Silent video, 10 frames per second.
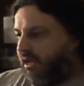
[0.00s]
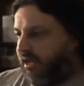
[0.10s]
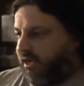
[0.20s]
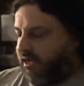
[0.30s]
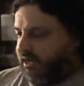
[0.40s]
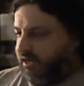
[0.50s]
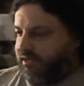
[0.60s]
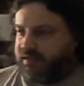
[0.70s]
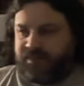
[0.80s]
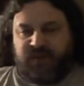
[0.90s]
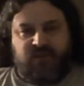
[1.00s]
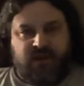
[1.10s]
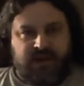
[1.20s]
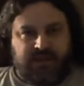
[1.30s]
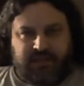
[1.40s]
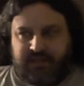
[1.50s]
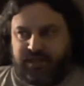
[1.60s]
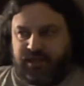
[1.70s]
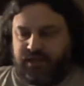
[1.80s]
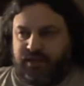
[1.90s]
And as I said,
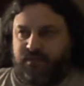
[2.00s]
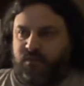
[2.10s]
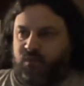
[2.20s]
periodically, uh,